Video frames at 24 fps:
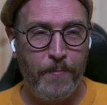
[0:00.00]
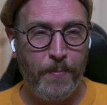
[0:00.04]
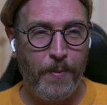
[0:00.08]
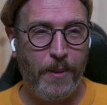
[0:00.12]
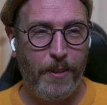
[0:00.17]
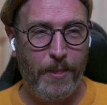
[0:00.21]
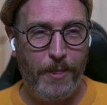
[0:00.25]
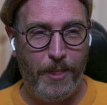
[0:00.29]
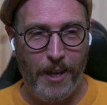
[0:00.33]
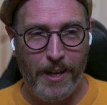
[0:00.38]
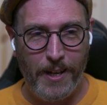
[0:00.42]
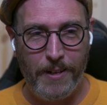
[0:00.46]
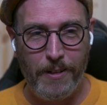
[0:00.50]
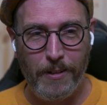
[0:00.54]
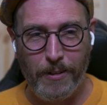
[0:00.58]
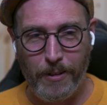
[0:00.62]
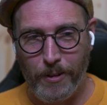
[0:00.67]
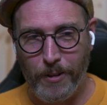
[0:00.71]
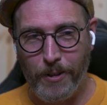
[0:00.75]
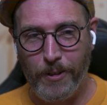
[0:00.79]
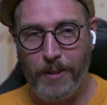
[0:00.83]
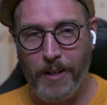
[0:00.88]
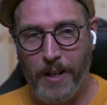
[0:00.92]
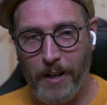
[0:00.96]
Then
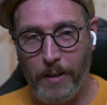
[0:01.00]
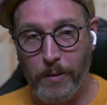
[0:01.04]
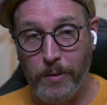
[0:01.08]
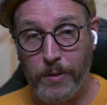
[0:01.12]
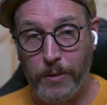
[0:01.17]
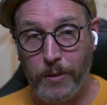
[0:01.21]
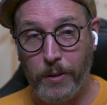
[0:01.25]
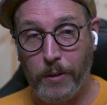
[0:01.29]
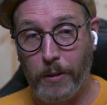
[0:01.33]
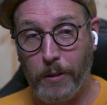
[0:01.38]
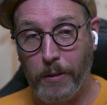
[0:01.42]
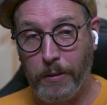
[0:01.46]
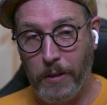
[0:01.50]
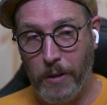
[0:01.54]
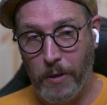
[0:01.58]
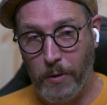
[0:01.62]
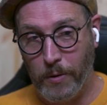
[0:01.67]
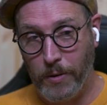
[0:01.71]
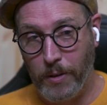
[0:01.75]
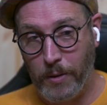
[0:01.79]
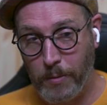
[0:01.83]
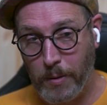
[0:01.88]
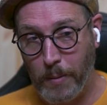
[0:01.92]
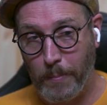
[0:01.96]
learn how to
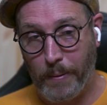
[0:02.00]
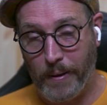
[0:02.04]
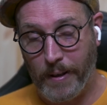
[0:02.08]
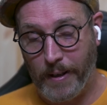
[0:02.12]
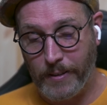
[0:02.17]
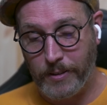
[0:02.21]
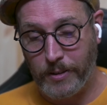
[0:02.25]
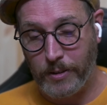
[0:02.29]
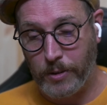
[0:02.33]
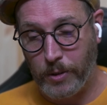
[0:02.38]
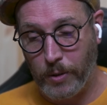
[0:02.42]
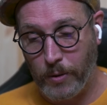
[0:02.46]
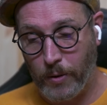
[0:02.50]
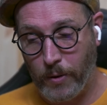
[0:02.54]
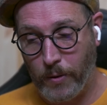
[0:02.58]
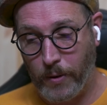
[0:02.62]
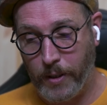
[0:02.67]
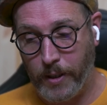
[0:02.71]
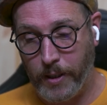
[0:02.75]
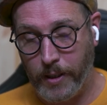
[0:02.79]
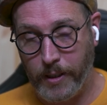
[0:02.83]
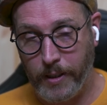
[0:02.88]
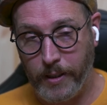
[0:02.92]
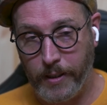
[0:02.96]
clone the
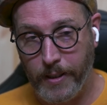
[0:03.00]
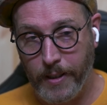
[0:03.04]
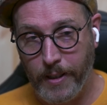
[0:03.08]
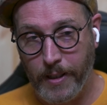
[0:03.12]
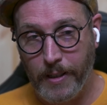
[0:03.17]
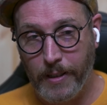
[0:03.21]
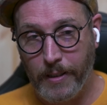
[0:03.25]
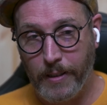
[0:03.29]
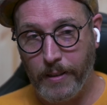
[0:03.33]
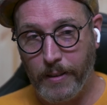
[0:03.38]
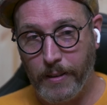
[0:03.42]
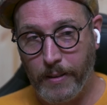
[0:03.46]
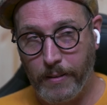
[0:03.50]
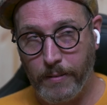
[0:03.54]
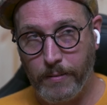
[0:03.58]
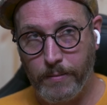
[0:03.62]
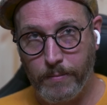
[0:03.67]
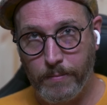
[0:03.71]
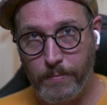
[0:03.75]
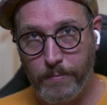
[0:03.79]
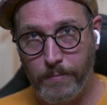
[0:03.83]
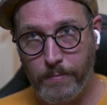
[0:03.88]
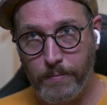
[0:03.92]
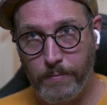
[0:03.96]
repository.
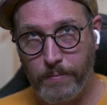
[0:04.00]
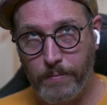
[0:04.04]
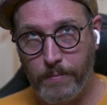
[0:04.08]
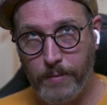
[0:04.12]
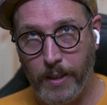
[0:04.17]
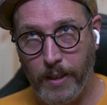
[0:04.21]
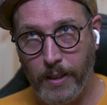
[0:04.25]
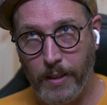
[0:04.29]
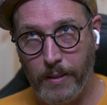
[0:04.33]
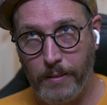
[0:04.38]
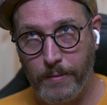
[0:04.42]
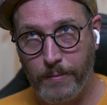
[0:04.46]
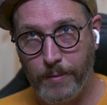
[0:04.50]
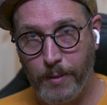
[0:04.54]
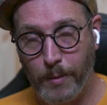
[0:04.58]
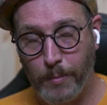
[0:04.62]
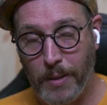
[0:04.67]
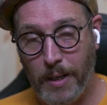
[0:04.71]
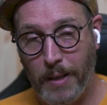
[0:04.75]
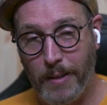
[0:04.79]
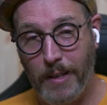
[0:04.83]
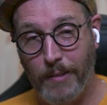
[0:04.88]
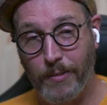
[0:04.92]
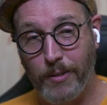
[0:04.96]
Well, you
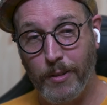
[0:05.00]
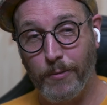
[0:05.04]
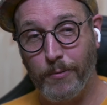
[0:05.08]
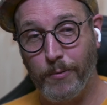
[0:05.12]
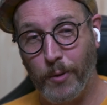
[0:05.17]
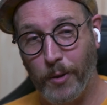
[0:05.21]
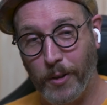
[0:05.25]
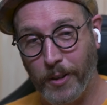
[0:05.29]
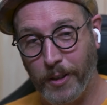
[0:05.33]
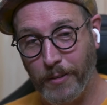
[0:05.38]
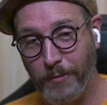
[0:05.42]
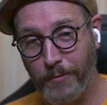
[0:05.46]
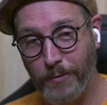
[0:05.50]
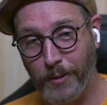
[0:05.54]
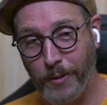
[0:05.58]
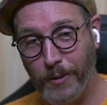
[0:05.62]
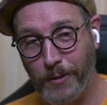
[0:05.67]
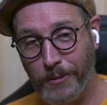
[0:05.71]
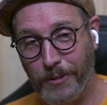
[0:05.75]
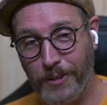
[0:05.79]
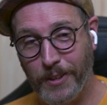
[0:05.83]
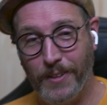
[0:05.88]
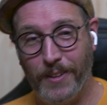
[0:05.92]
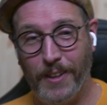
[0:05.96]
probably have to fork it
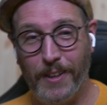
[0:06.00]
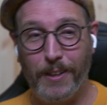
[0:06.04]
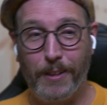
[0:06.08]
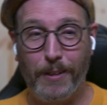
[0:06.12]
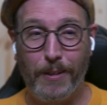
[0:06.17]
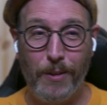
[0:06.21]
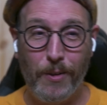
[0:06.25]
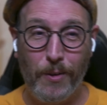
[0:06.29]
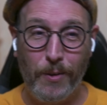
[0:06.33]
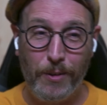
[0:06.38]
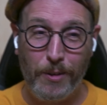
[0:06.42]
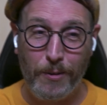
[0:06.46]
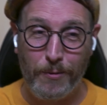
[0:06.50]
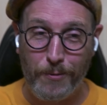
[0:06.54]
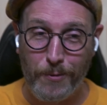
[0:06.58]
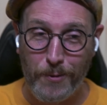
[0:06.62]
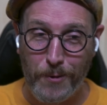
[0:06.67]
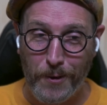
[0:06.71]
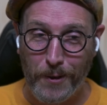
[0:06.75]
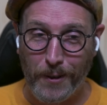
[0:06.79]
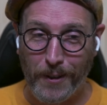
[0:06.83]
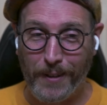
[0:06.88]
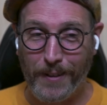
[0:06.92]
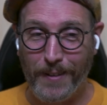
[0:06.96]
first and then clone the
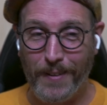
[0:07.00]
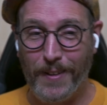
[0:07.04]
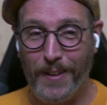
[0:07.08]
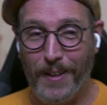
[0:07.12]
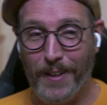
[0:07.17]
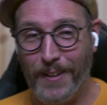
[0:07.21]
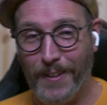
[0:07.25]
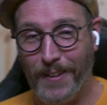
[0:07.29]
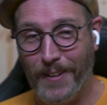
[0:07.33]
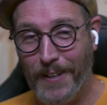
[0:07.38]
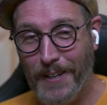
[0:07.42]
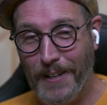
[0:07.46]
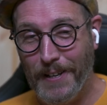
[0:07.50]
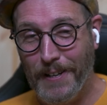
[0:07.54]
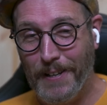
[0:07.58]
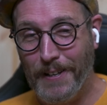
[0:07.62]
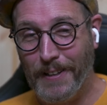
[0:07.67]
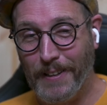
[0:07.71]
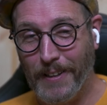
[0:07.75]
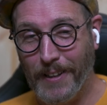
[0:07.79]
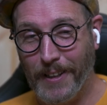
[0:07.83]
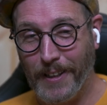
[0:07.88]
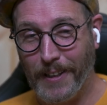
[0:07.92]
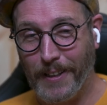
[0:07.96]
fork and then
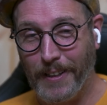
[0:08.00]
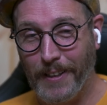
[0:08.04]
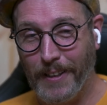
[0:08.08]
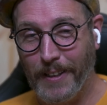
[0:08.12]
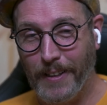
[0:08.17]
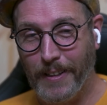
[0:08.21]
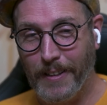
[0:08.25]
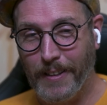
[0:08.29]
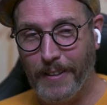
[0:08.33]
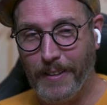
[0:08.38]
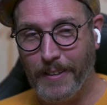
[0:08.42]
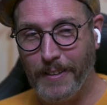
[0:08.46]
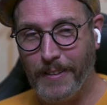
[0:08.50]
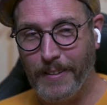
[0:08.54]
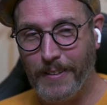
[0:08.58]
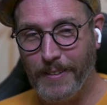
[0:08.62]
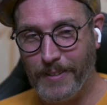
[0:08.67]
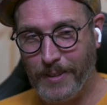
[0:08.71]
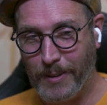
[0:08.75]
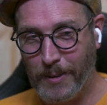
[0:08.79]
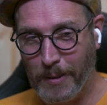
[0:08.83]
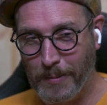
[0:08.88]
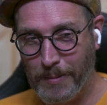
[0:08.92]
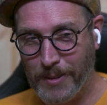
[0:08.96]
You
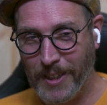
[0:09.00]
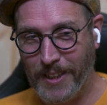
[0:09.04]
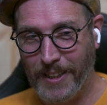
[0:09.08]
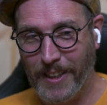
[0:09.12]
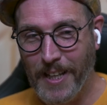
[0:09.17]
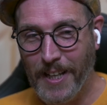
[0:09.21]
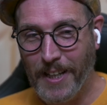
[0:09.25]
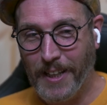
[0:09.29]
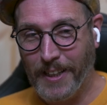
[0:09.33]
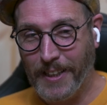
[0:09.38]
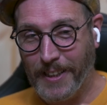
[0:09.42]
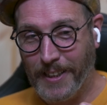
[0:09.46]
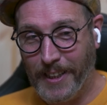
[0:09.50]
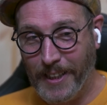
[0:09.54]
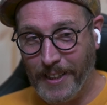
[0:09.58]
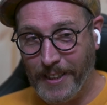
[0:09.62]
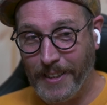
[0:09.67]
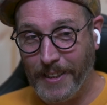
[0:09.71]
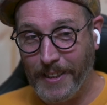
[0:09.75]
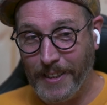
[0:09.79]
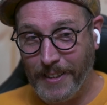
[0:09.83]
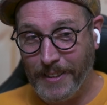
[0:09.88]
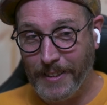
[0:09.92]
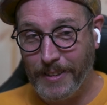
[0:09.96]
see what I'm saying?
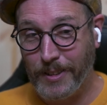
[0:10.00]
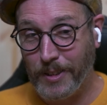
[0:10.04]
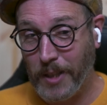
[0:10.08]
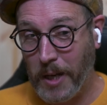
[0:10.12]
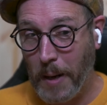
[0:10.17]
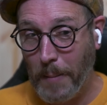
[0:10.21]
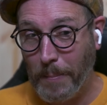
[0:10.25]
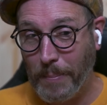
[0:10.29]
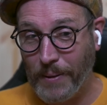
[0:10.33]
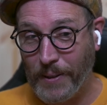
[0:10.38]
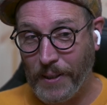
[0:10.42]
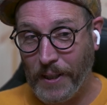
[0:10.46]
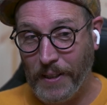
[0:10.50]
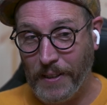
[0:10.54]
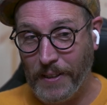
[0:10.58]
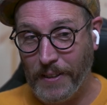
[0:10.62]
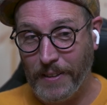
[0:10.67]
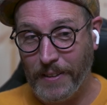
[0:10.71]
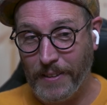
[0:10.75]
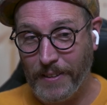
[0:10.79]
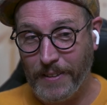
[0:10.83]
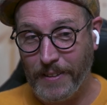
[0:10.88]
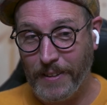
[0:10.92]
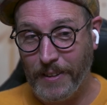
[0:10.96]
Git is complicated.
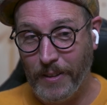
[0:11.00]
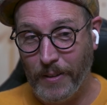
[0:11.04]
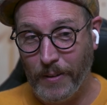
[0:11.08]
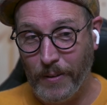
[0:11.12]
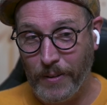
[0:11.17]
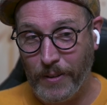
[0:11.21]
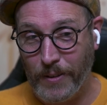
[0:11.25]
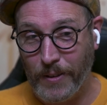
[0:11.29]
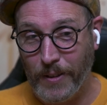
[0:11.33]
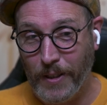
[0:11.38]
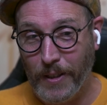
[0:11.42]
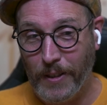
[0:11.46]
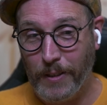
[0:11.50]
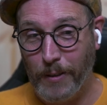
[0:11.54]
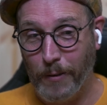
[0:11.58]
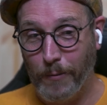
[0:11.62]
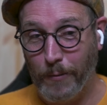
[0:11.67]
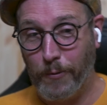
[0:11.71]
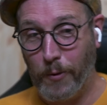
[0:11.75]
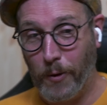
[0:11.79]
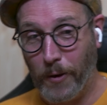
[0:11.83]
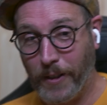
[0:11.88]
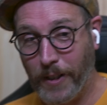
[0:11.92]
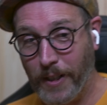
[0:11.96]
You
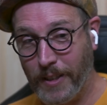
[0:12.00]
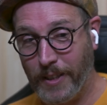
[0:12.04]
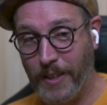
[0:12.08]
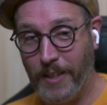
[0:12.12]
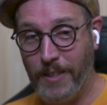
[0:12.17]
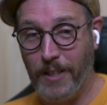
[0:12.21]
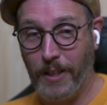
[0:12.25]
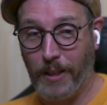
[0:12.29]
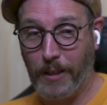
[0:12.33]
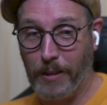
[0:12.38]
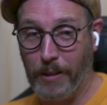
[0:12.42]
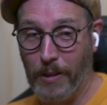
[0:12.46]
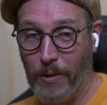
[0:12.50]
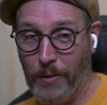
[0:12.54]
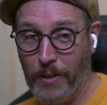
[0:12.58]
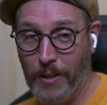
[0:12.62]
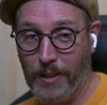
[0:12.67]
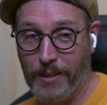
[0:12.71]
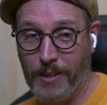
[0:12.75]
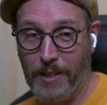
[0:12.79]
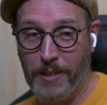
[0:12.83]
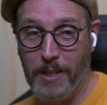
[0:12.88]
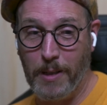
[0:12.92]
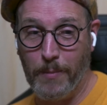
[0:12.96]
fork it, then you clone it,
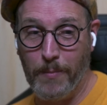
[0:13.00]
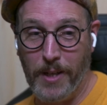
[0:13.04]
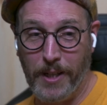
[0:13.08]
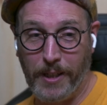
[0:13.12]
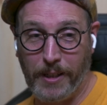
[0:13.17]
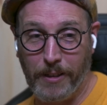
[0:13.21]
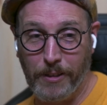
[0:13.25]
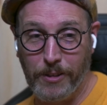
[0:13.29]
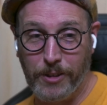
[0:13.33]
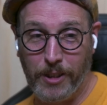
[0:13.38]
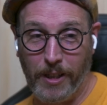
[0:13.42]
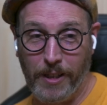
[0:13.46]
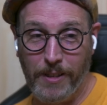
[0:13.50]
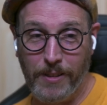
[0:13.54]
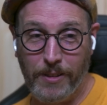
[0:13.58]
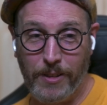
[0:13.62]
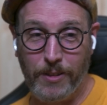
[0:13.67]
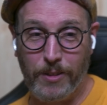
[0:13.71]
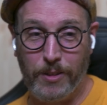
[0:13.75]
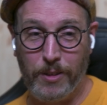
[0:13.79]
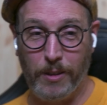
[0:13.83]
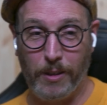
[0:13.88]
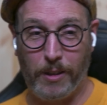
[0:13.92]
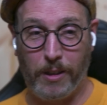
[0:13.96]
then you make your
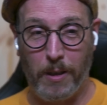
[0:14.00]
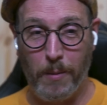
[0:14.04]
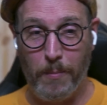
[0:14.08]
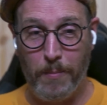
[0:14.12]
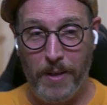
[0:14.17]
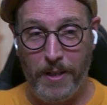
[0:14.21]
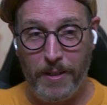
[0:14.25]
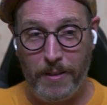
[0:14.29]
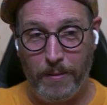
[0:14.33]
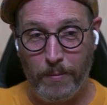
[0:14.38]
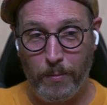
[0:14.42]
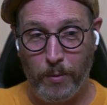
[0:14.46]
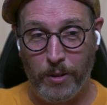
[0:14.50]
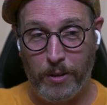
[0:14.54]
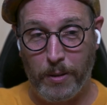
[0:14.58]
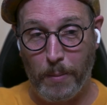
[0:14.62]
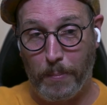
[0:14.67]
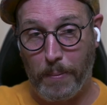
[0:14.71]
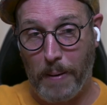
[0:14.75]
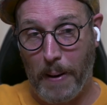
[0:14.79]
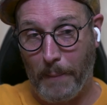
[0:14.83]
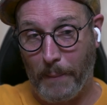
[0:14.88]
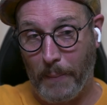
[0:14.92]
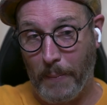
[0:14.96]
changes, you commit with a
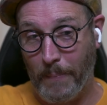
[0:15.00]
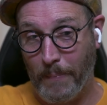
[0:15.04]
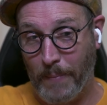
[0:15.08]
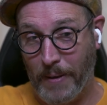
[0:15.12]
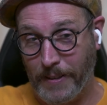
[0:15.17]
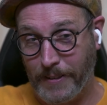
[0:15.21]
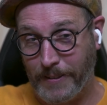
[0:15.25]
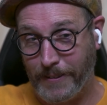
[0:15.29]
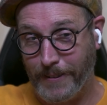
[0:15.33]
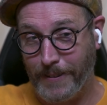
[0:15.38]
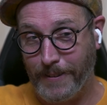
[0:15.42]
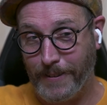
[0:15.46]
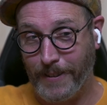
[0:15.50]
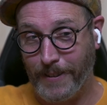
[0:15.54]
proper message,